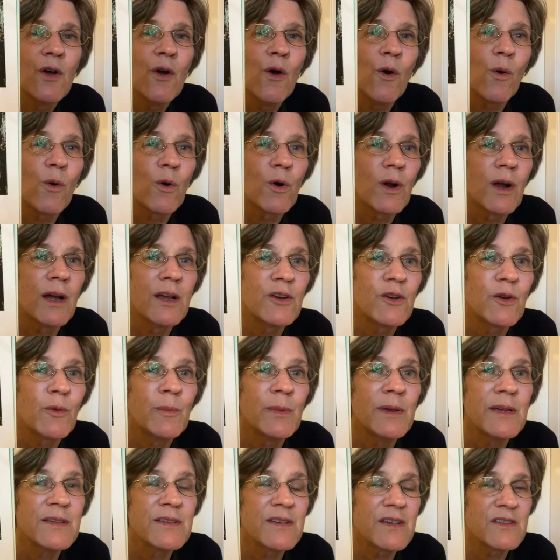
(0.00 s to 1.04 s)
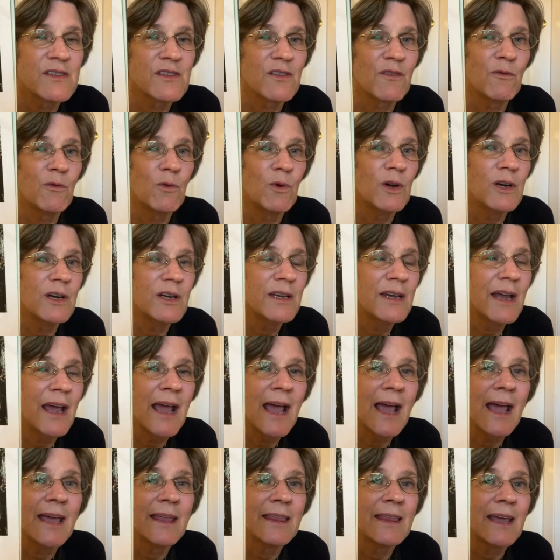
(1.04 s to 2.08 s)
or under pieces of wood,
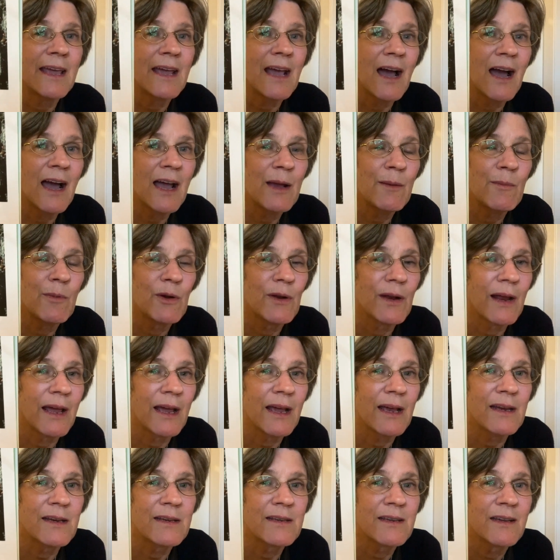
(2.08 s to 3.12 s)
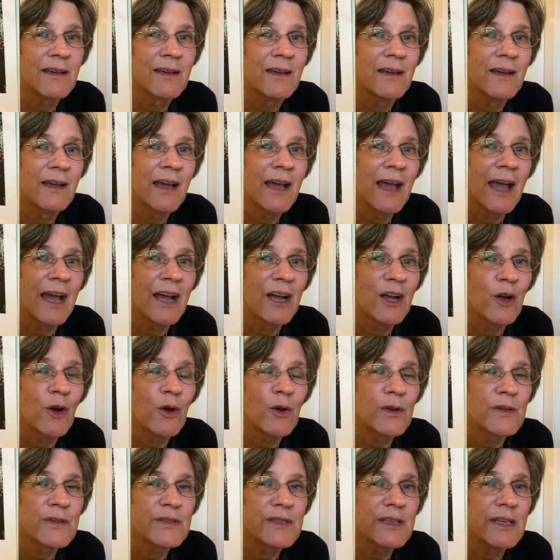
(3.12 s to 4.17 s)
and they hibernate and go
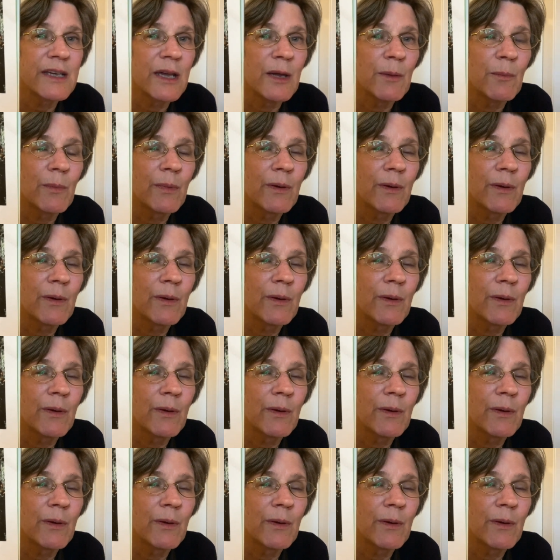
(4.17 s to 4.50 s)
to sleep.